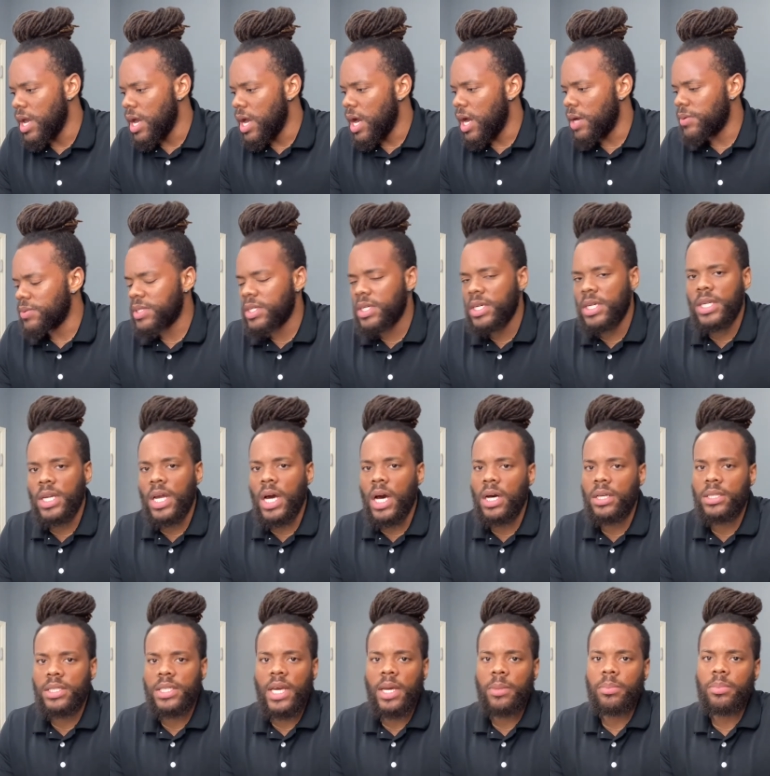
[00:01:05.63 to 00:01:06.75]
was cutting all
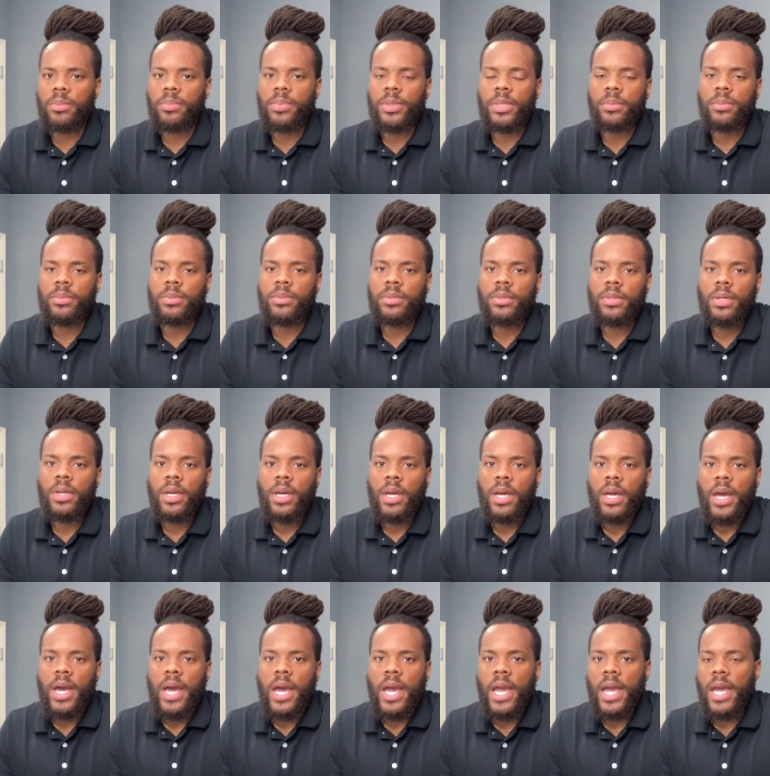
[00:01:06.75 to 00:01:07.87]
type of people.
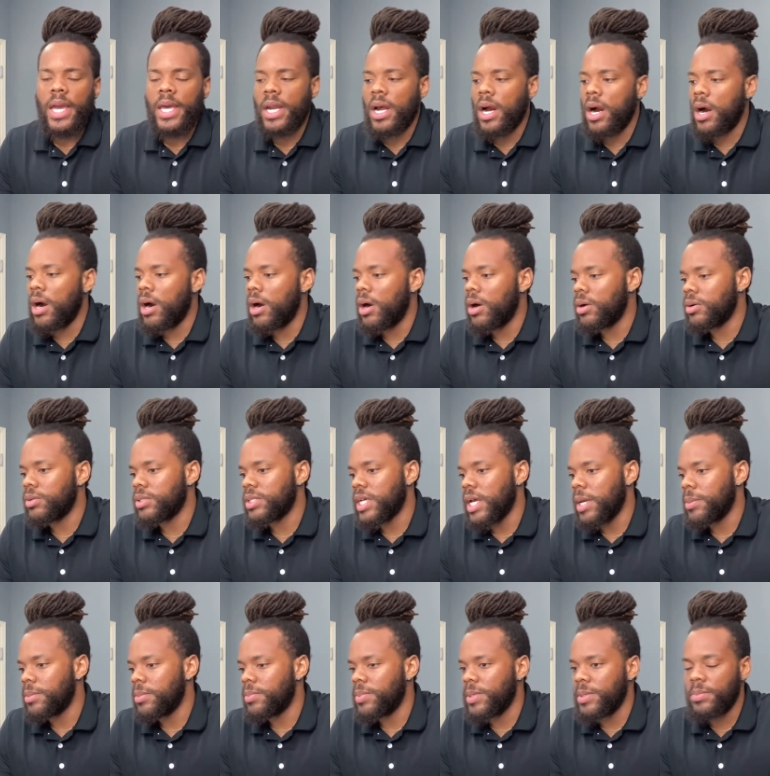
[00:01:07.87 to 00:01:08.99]
Had all type
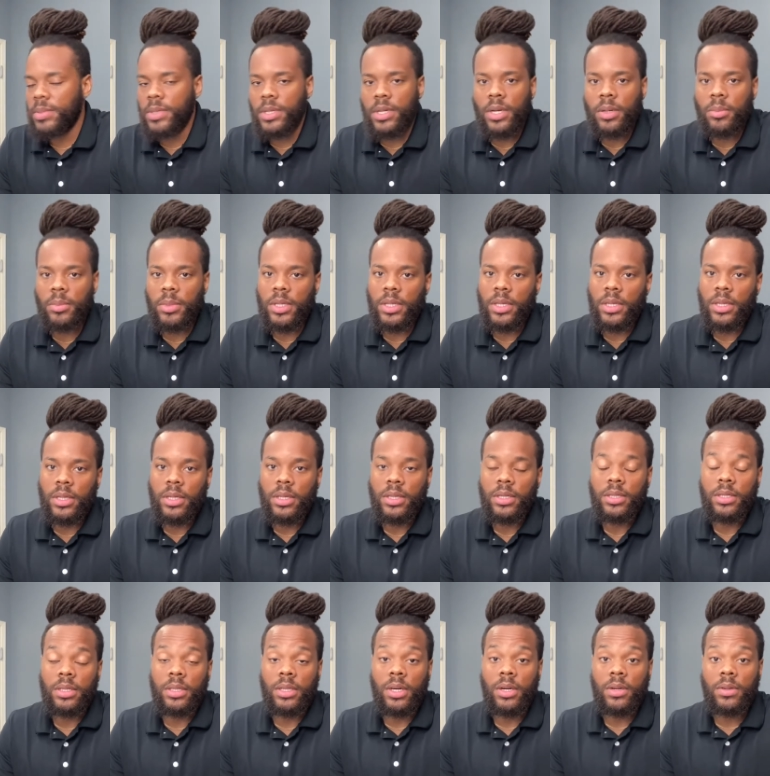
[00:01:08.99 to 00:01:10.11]
of people coming in,
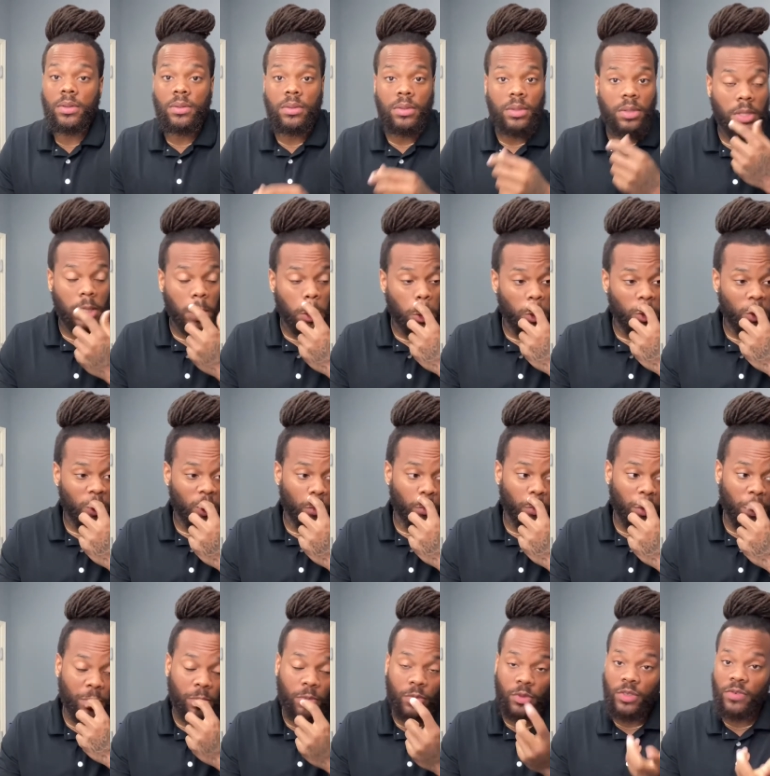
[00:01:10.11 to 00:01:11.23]
Some
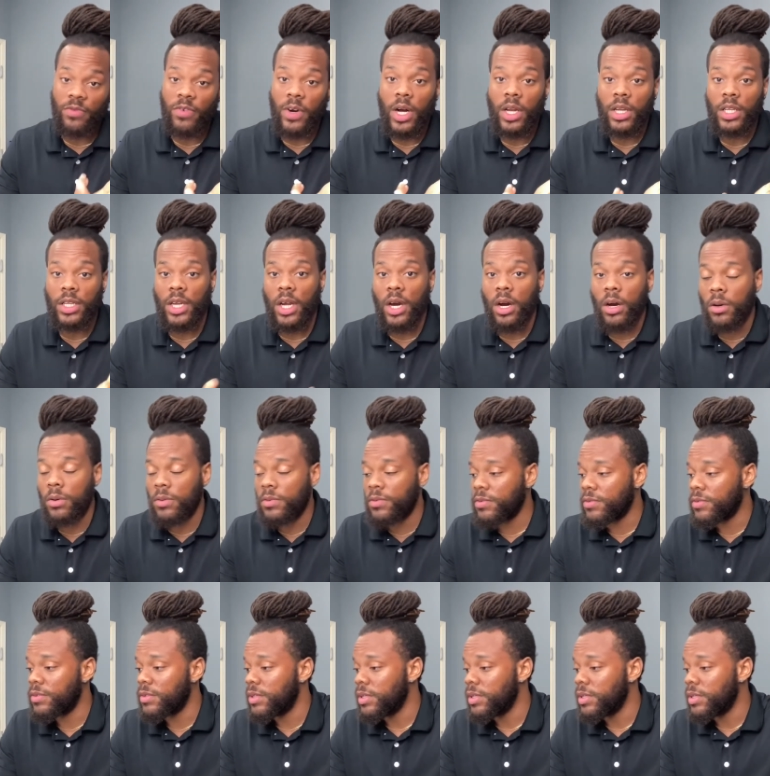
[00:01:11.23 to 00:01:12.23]
people was falling off.